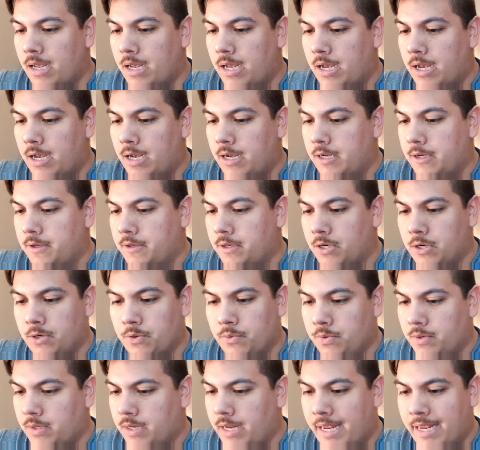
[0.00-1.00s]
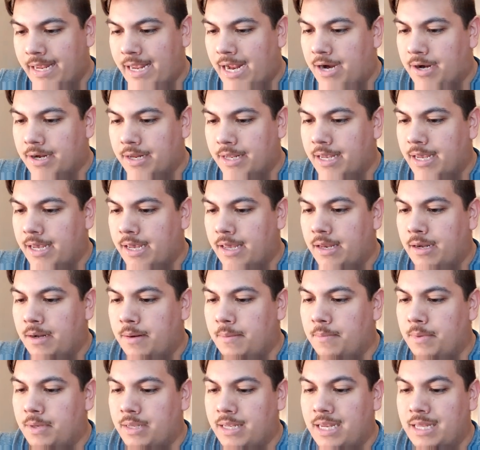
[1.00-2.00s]
Uh, you know, we hang out
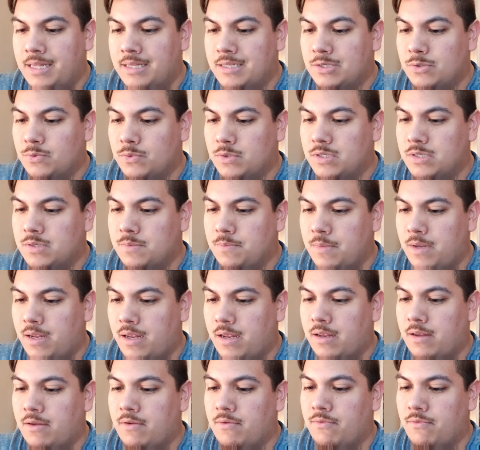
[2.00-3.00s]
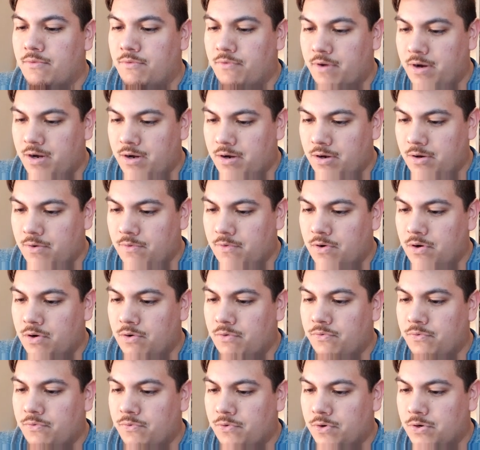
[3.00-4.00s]
again. But yeah, this was my very,
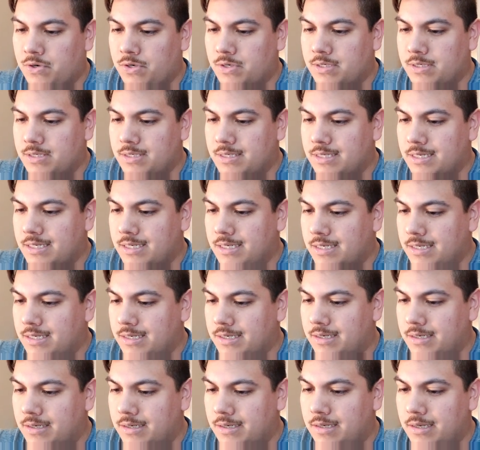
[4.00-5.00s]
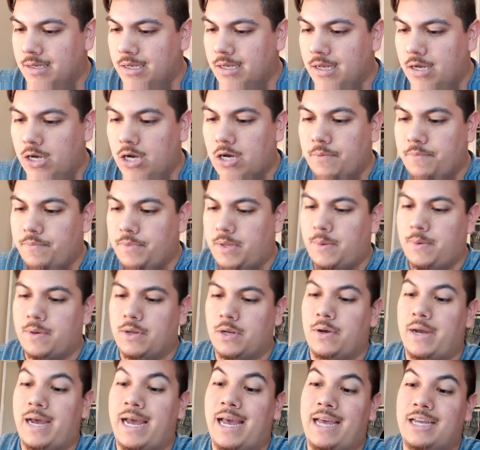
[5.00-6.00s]
very first. Uh, oh, there we
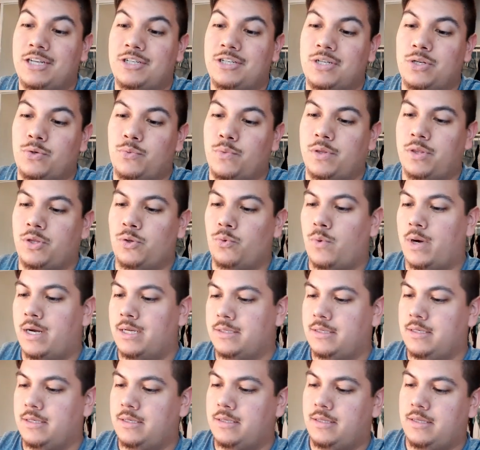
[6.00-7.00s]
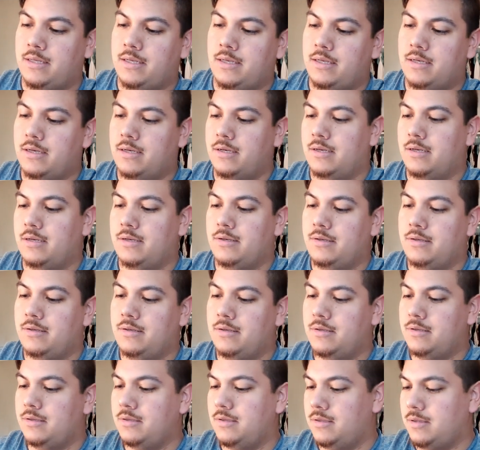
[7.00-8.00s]
go. I actually really wanted the uh,
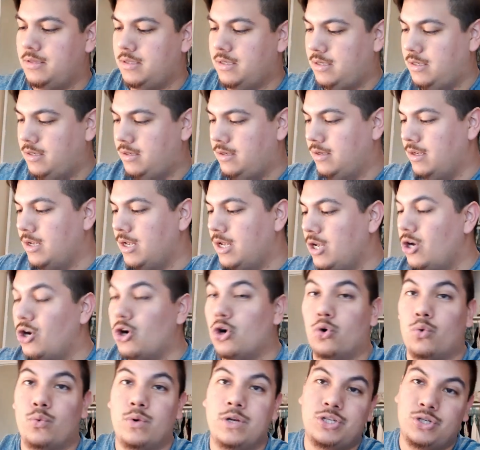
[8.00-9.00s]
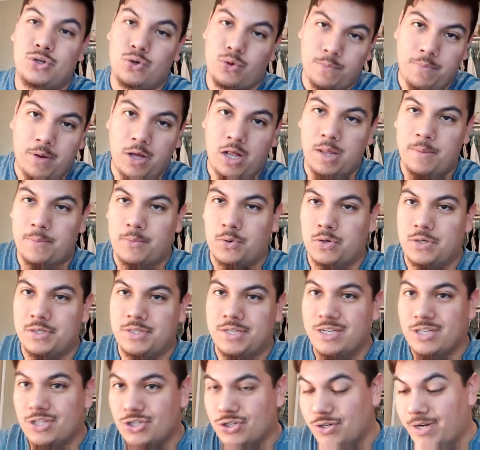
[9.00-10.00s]
the original
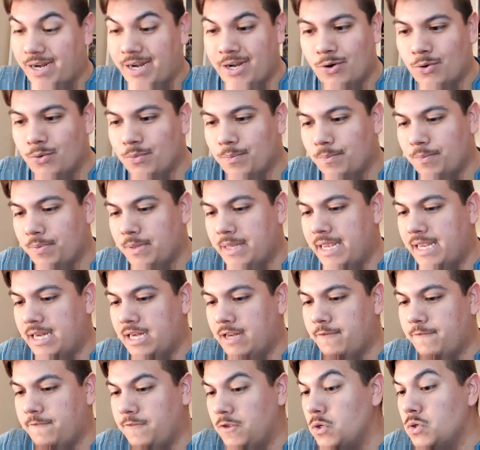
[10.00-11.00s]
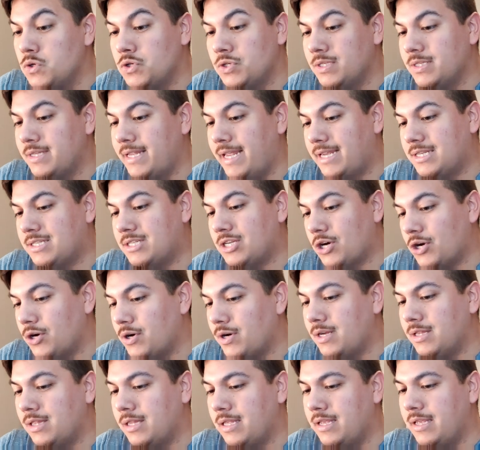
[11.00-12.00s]
Polymerization. I don't play any fusion decks
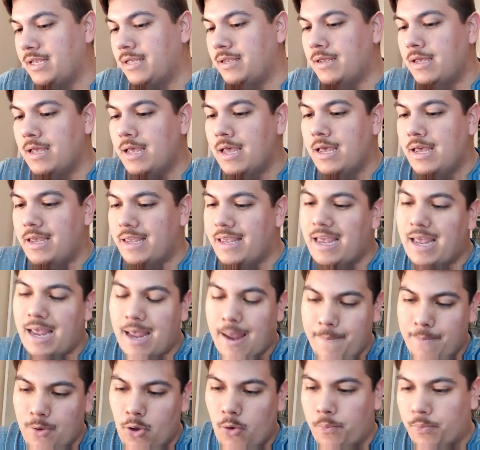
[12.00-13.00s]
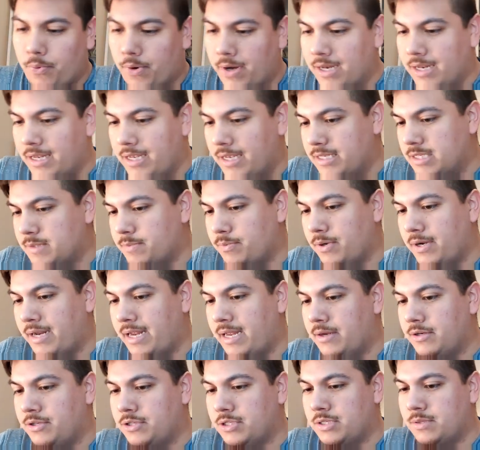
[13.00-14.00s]
currently. Yeah, I build prank kids, but
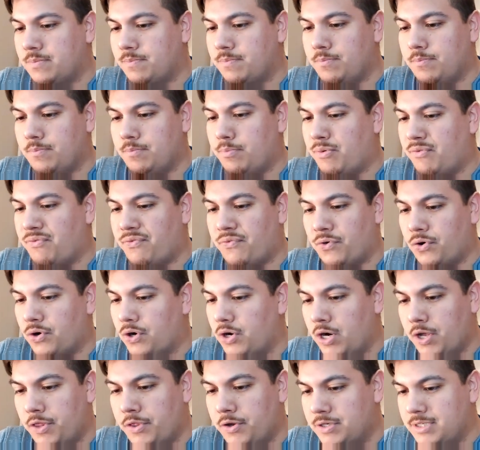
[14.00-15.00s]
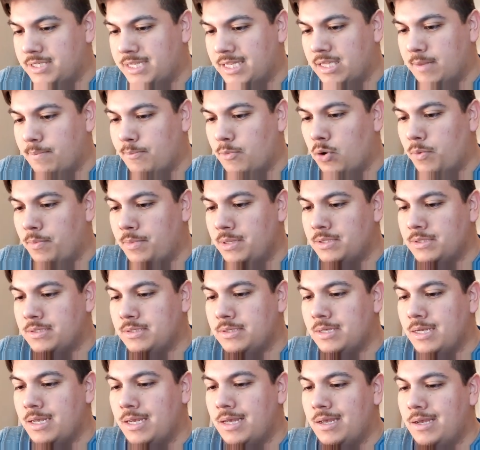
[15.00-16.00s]
I just prefer others at the
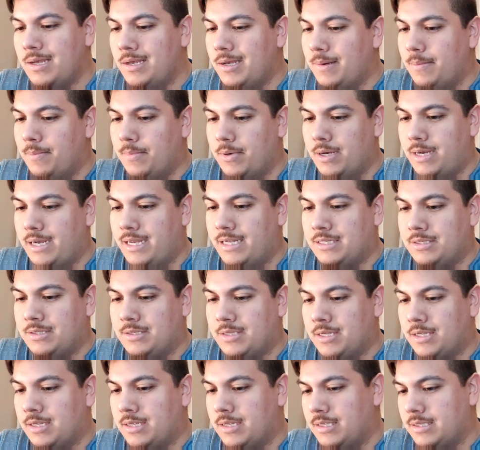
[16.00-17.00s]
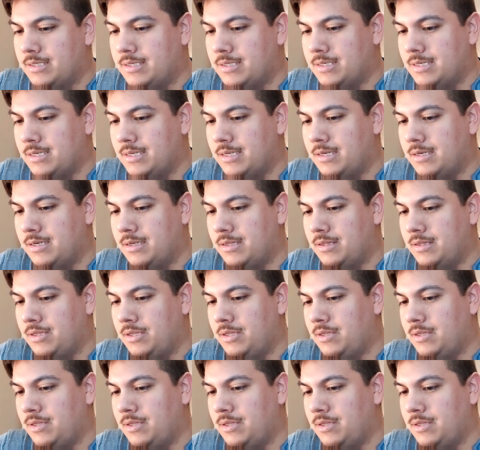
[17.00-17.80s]
moment. But I just think it's uh,